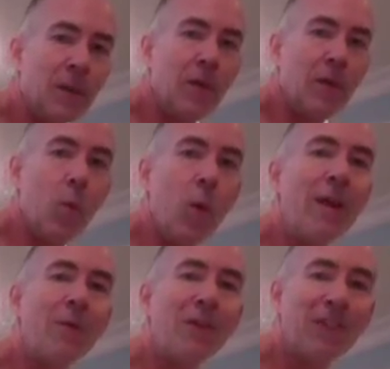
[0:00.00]
the weight
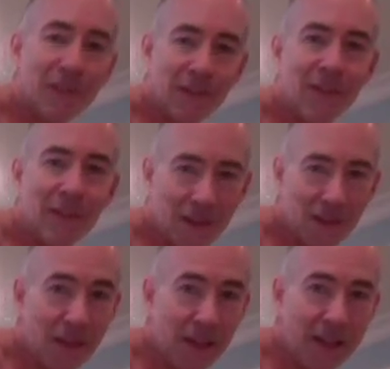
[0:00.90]
resistance is
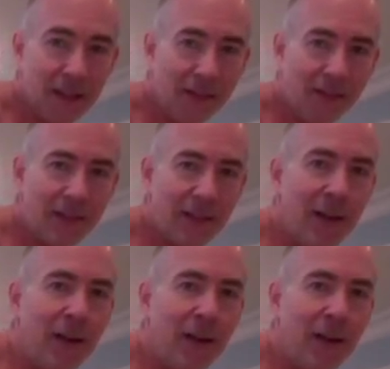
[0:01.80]
the least.